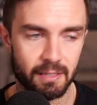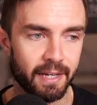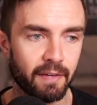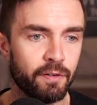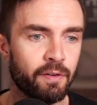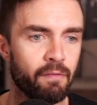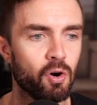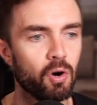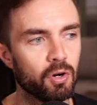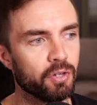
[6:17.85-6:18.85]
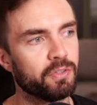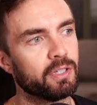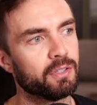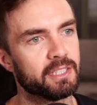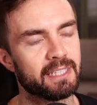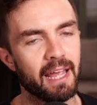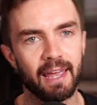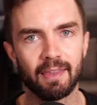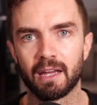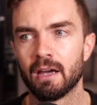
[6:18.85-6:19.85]
Like if you've ever heard the saying,
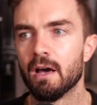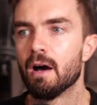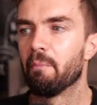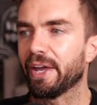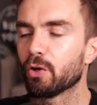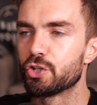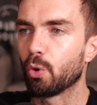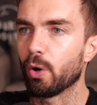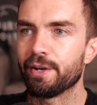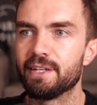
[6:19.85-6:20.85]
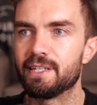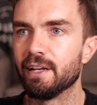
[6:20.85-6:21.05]
like Michael Jordan